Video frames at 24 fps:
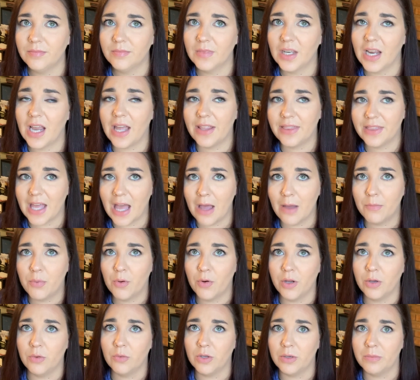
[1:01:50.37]
at that
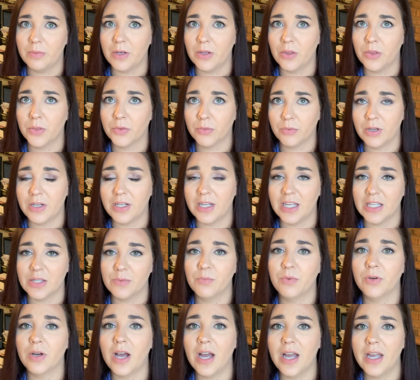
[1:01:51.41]
point would have been three days
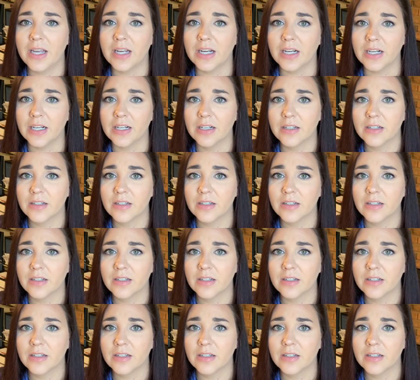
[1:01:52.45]
prior,